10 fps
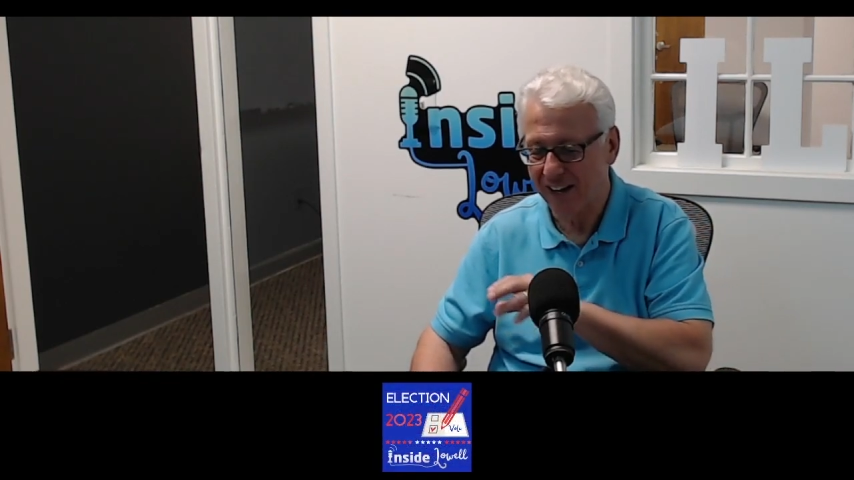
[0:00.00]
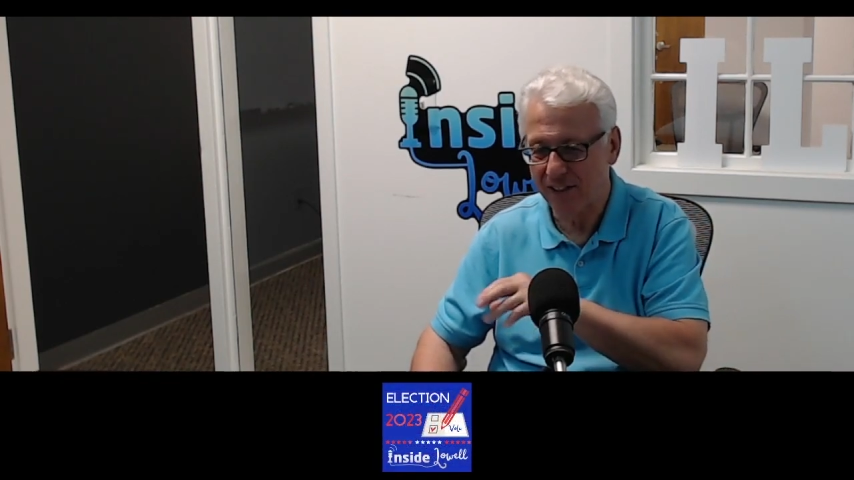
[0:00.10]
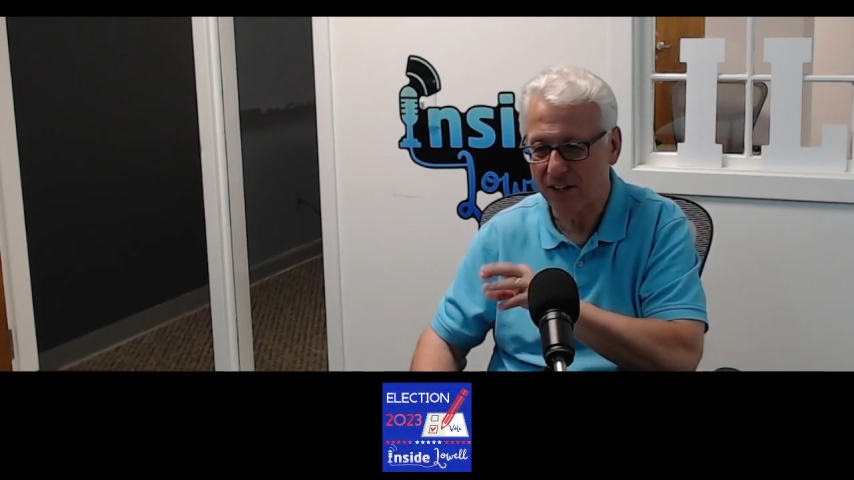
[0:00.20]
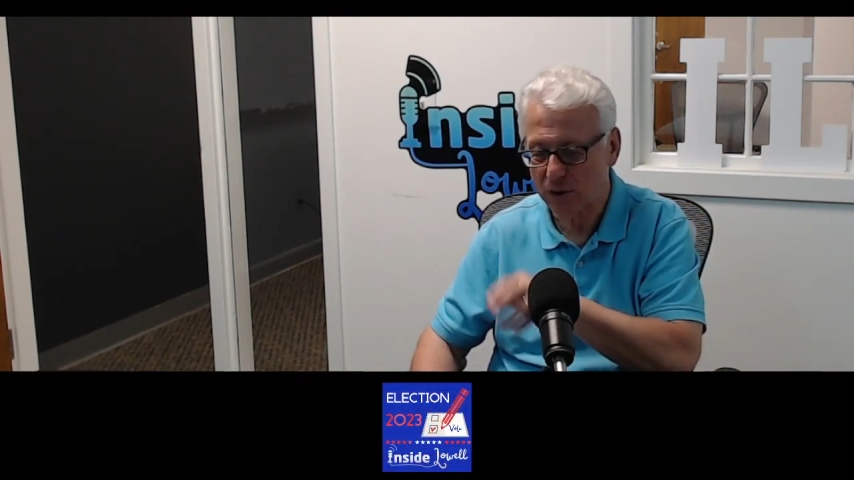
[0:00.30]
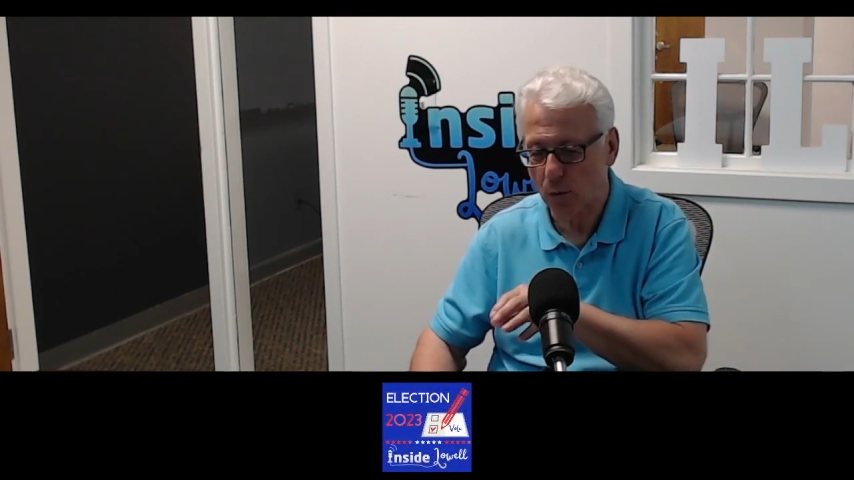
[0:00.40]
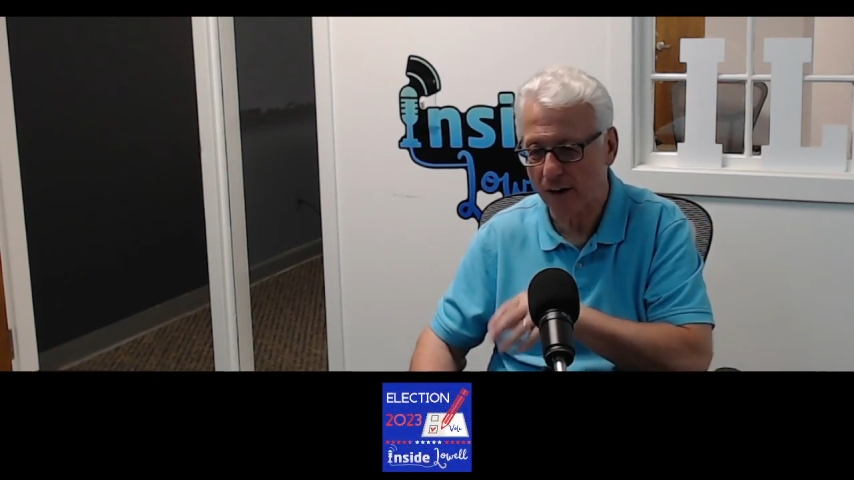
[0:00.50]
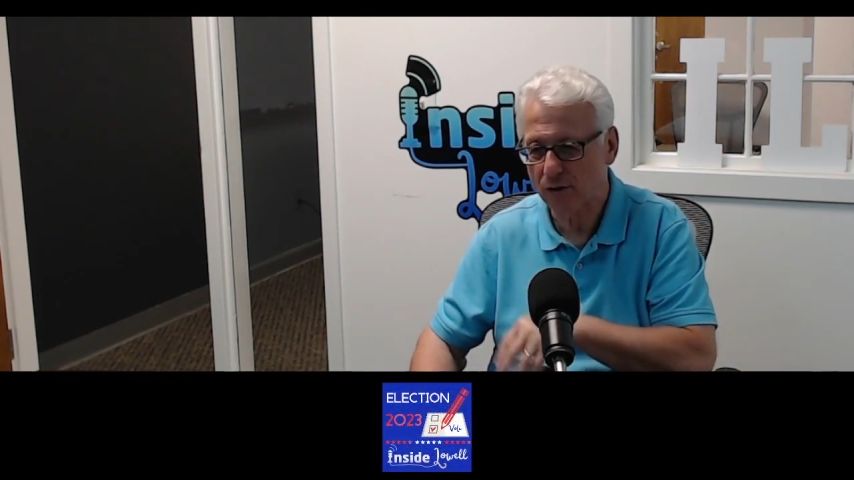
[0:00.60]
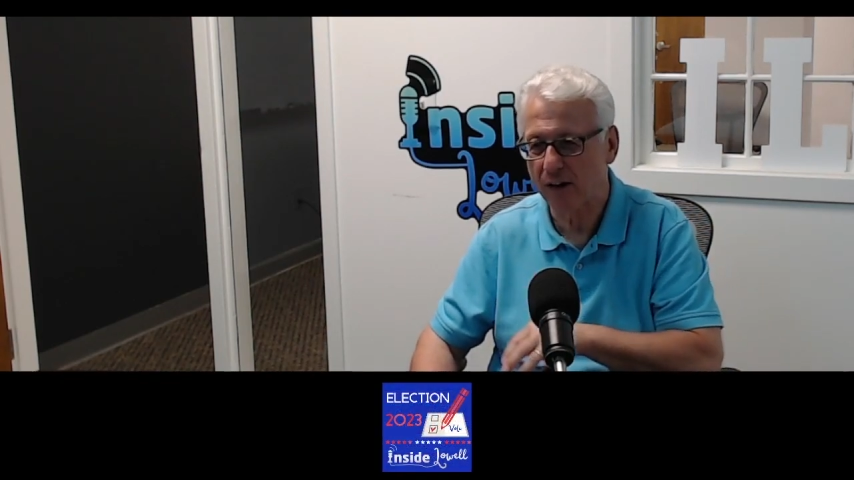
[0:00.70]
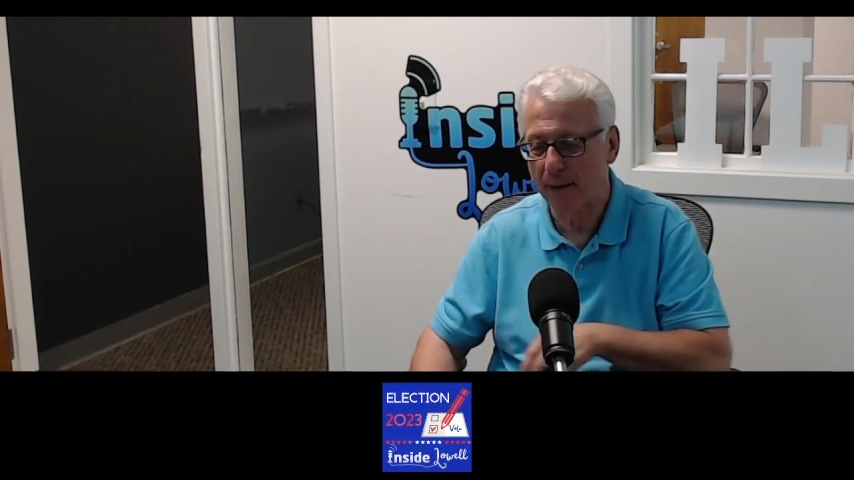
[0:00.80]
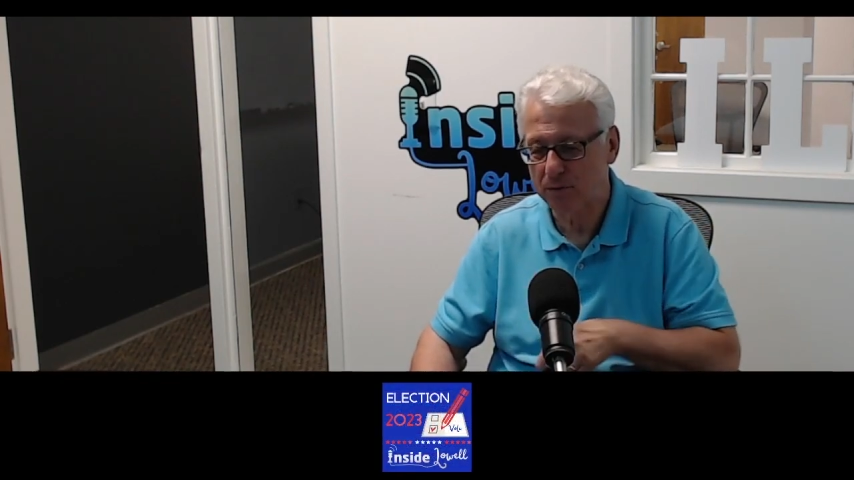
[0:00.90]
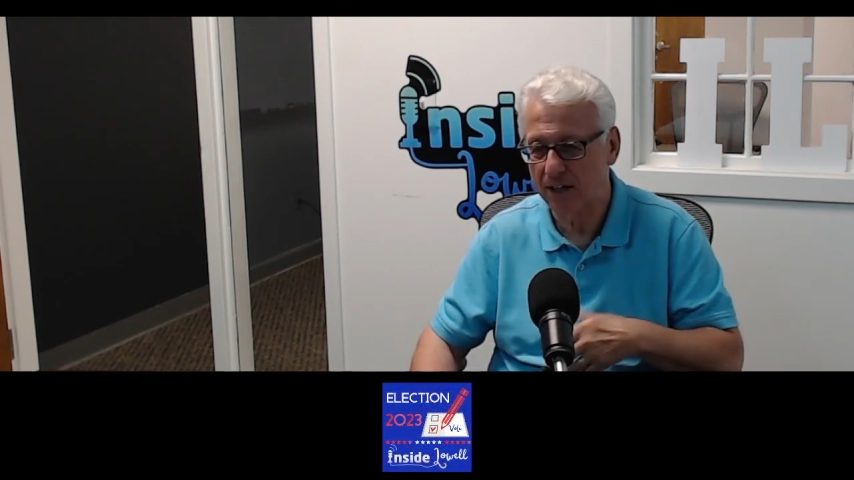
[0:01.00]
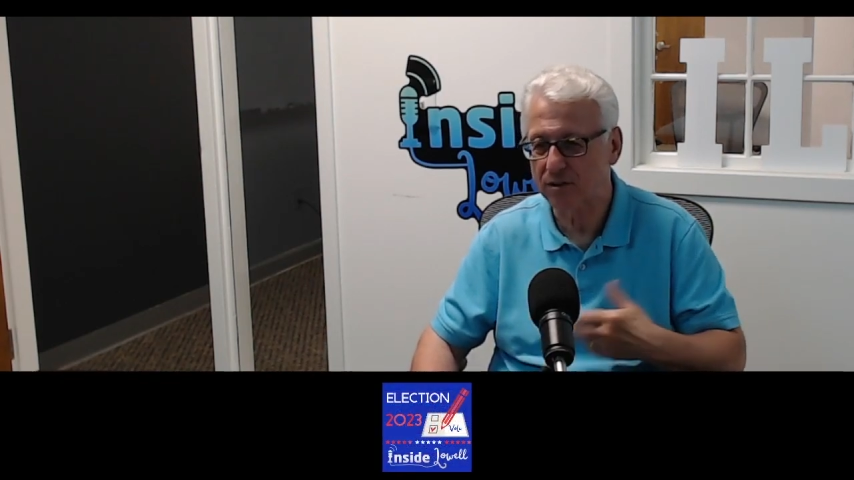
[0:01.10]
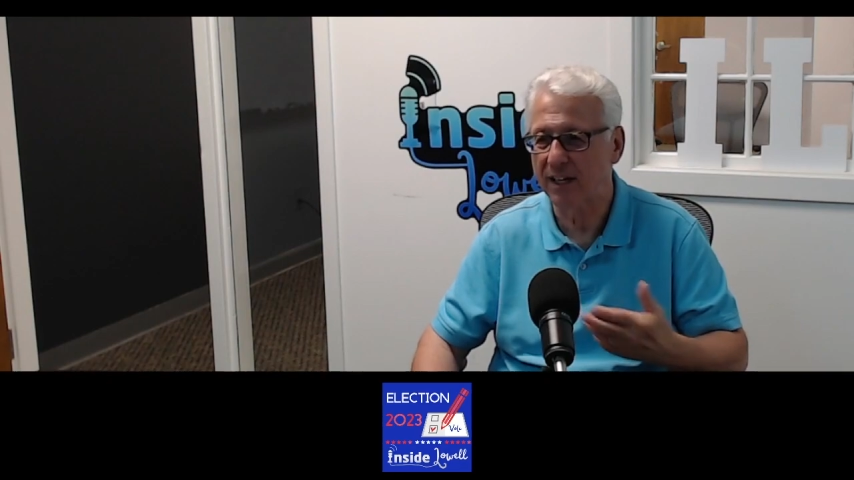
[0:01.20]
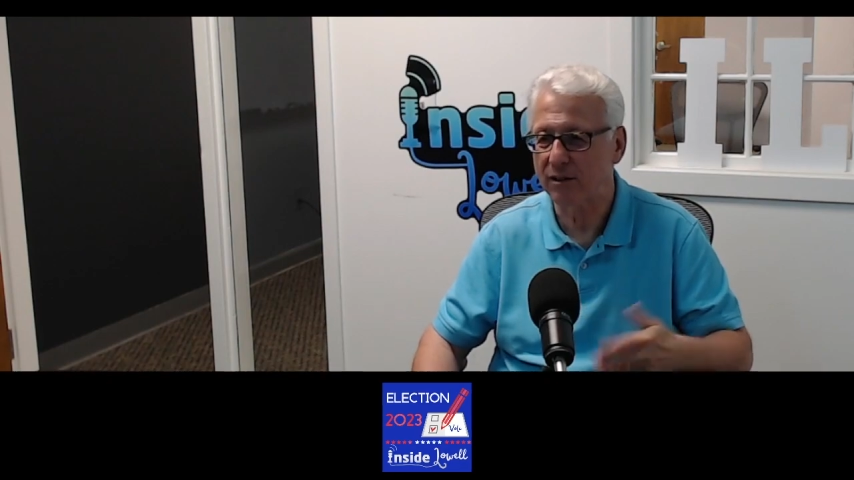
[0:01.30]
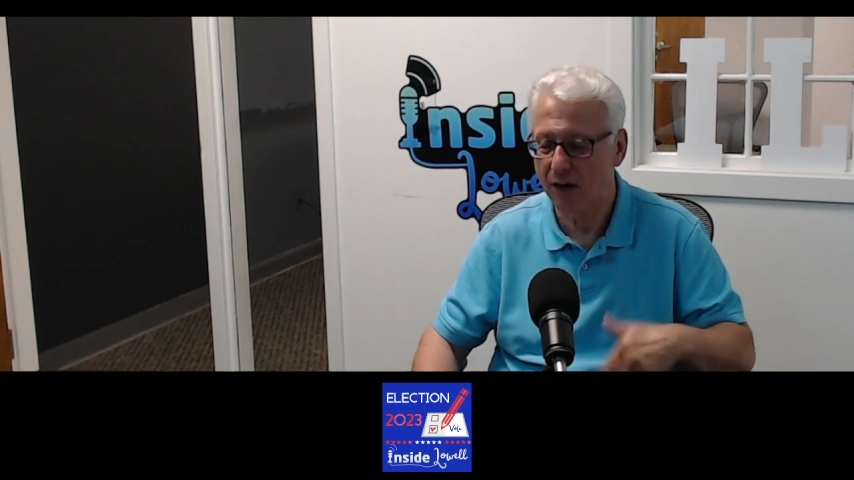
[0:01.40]
in these workshops as
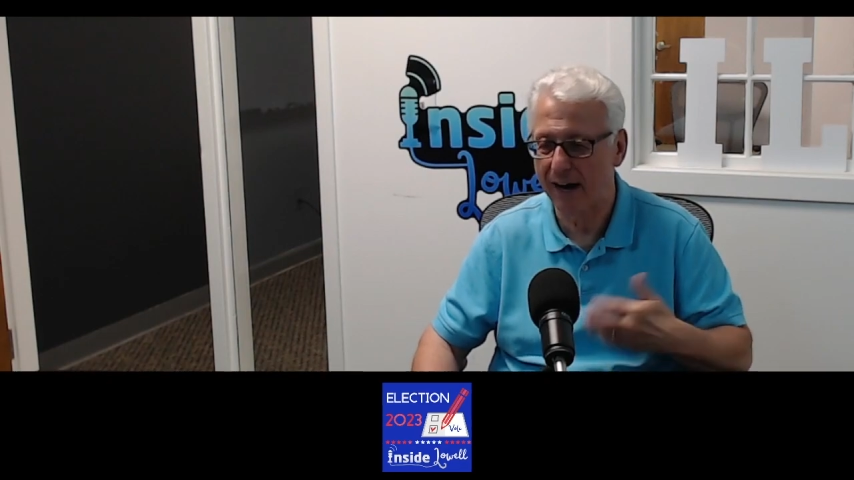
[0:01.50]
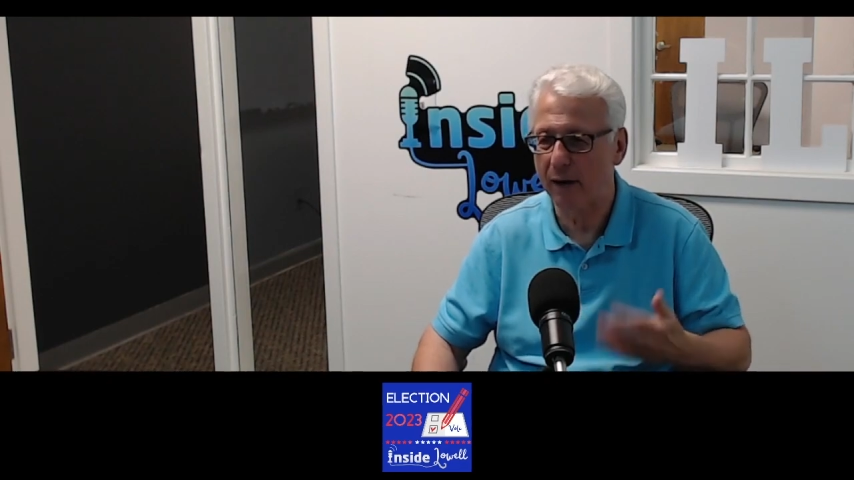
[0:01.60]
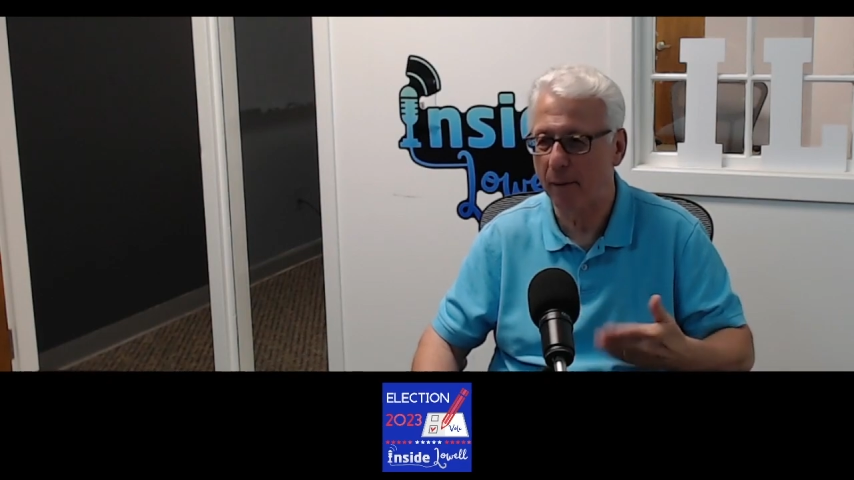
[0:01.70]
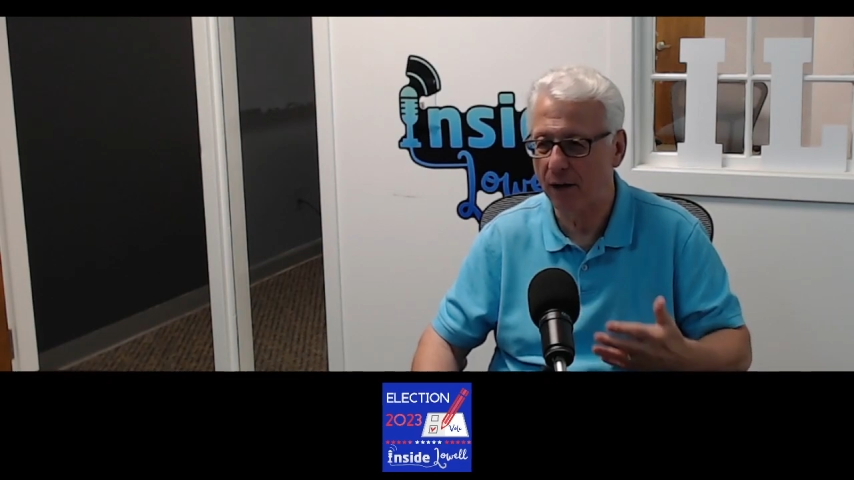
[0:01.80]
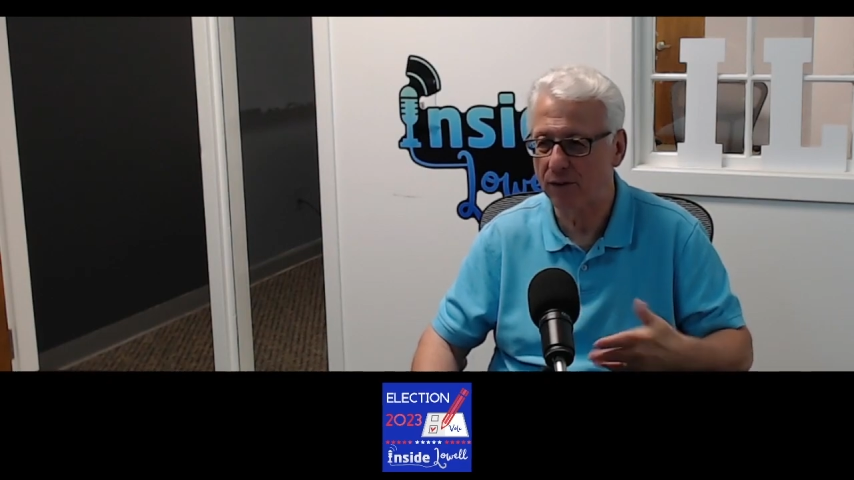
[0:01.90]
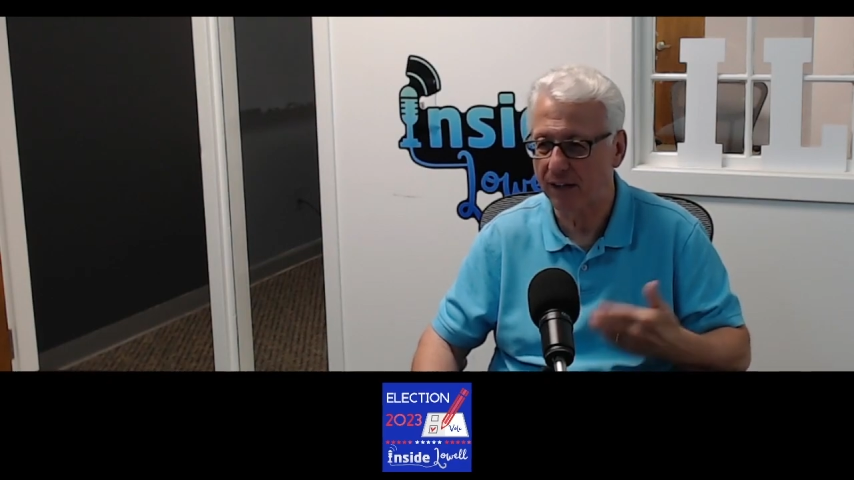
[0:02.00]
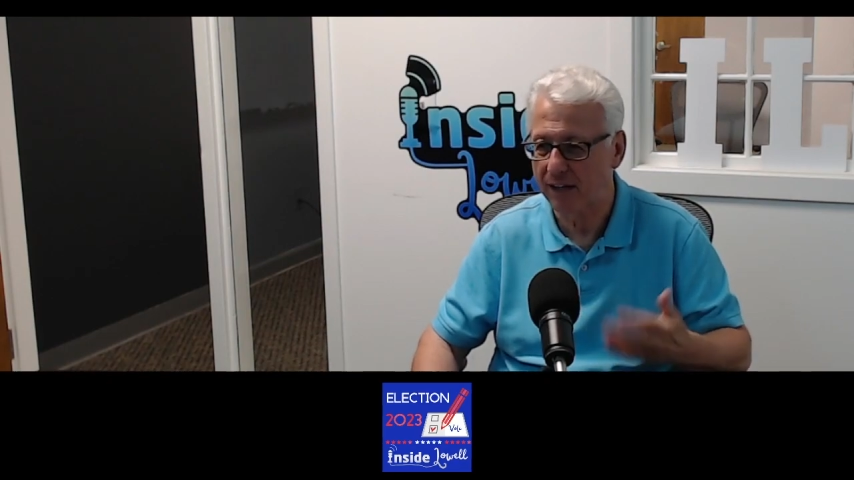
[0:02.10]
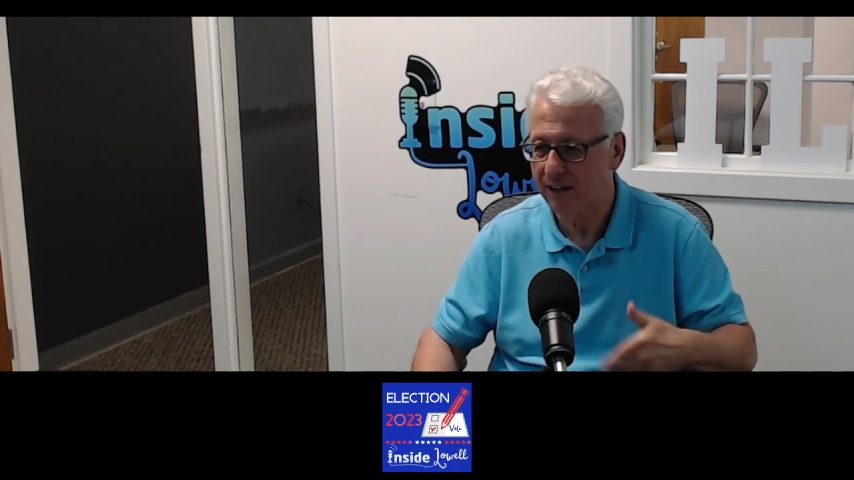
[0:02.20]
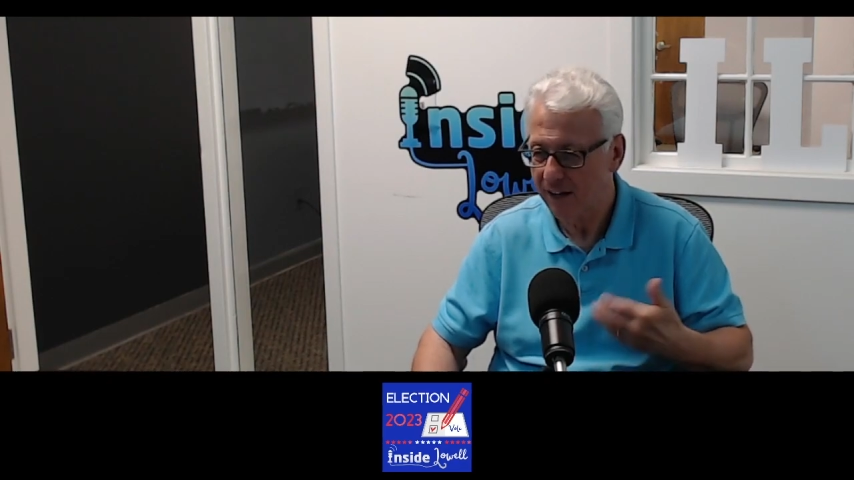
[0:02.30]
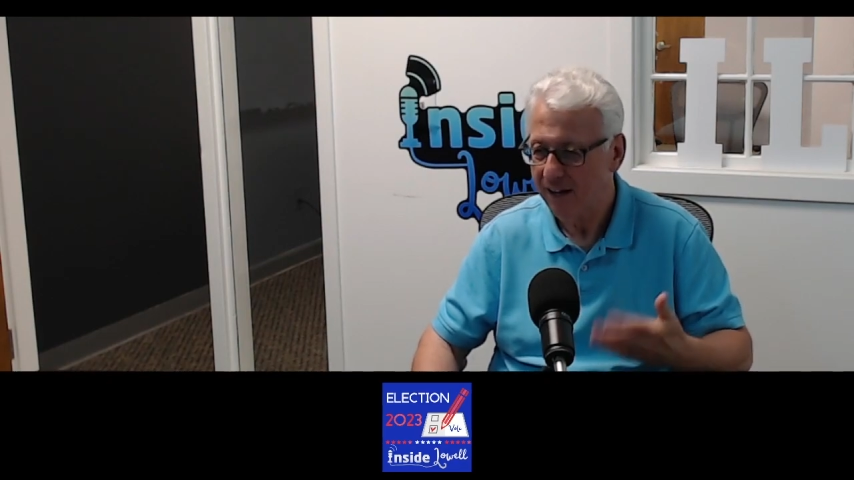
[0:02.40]
they talk about the,